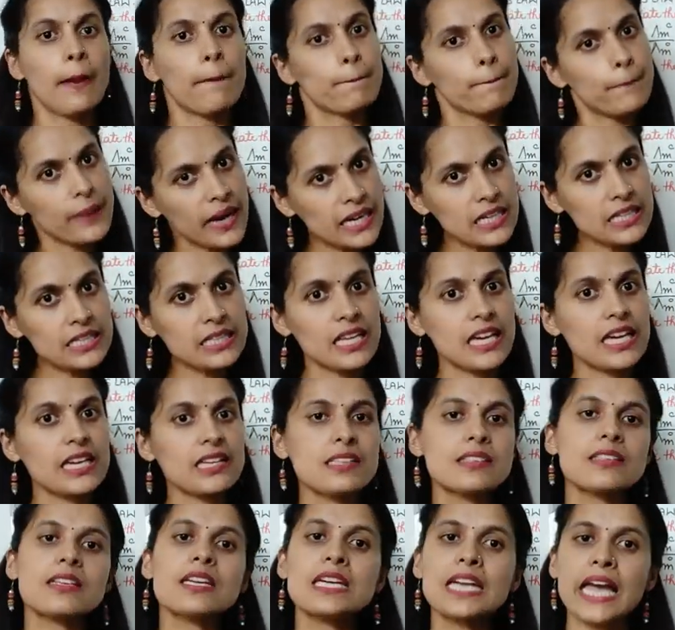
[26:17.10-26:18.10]
But there
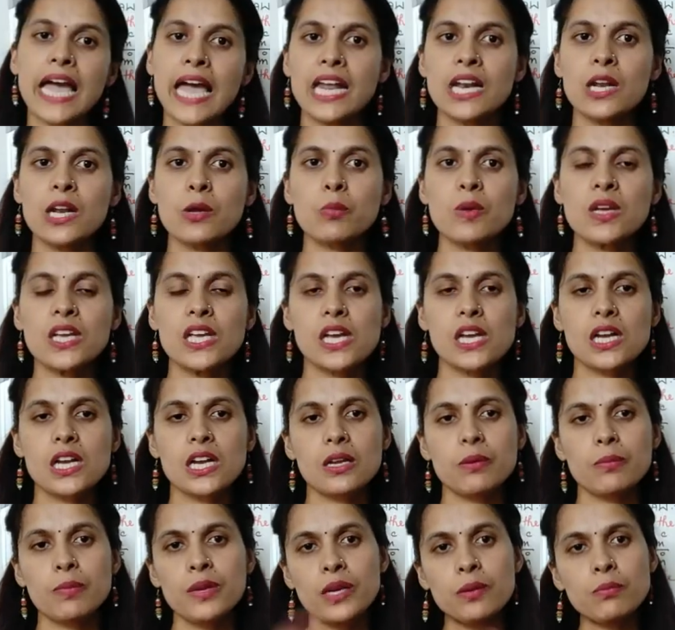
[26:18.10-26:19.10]
is a dynamic
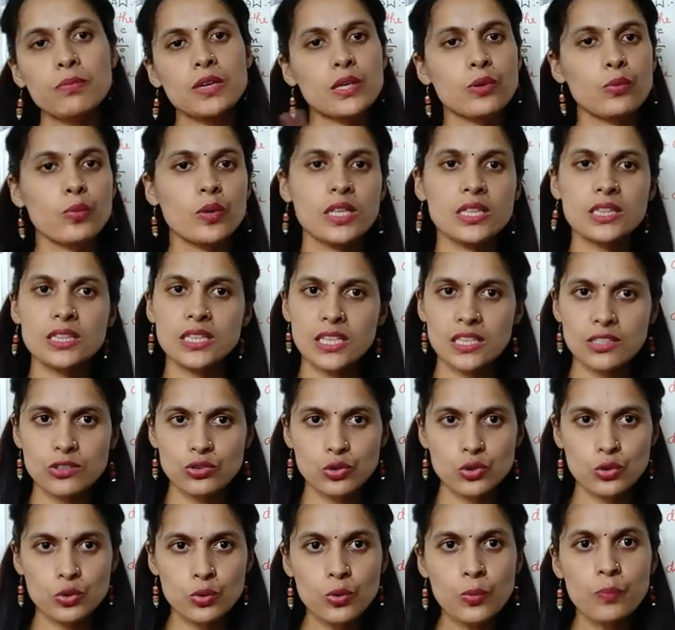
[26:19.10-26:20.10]
equilibrium between
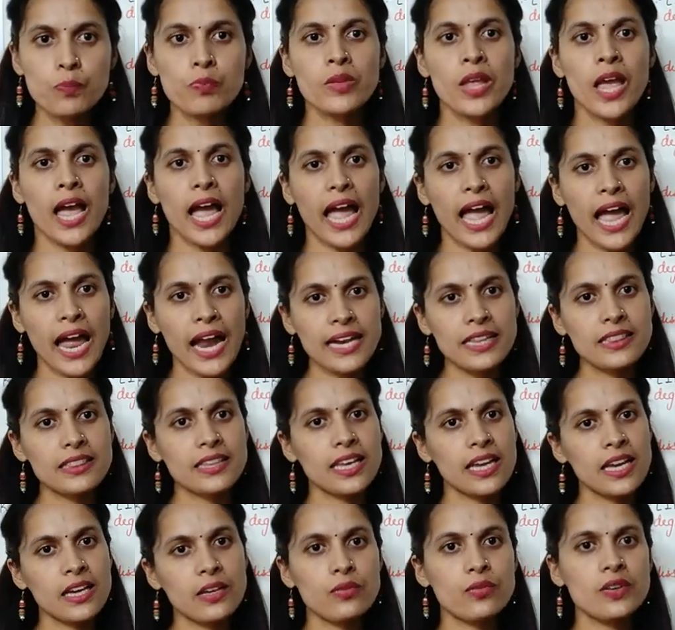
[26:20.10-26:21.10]
these two, and
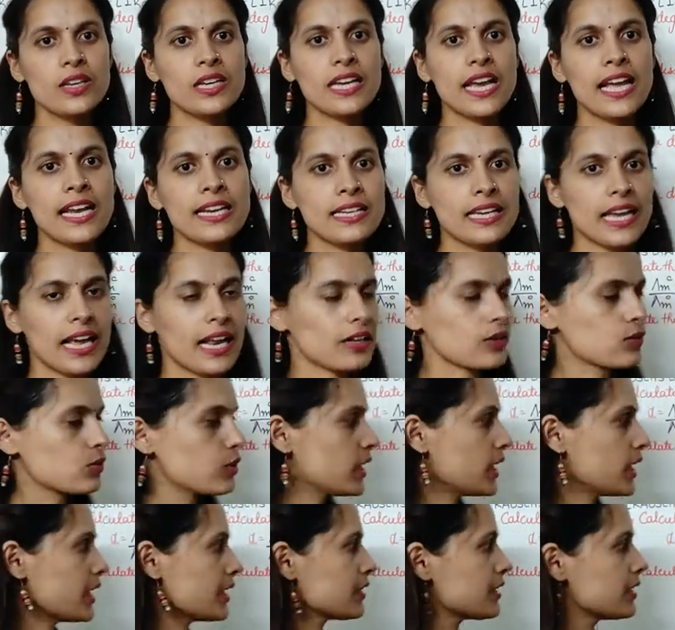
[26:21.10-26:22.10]
there we can
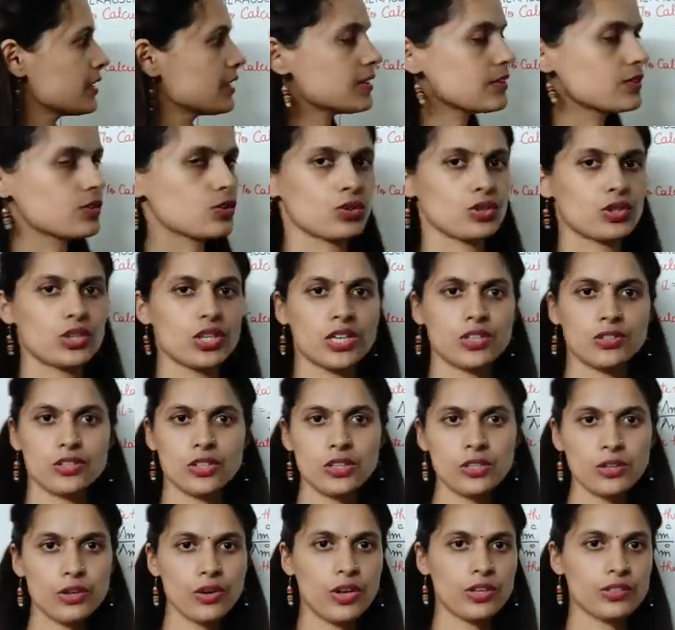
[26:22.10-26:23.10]
calculate the
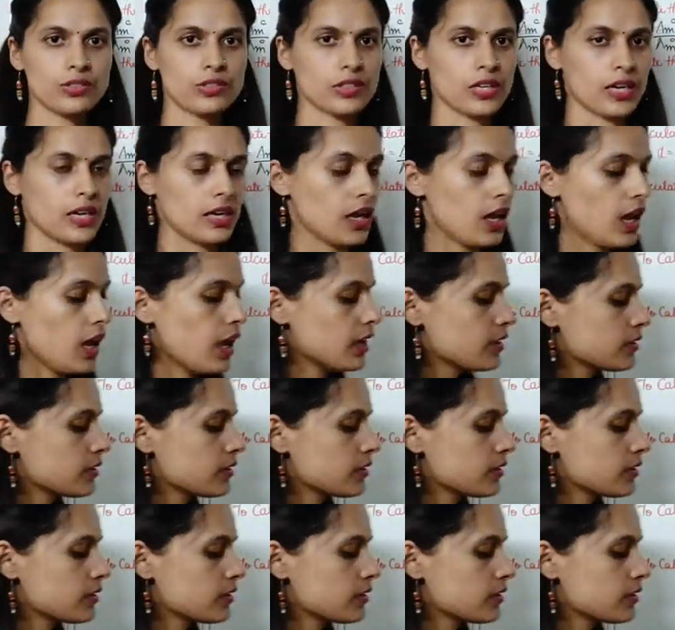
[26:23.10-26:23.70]
dissociation constant.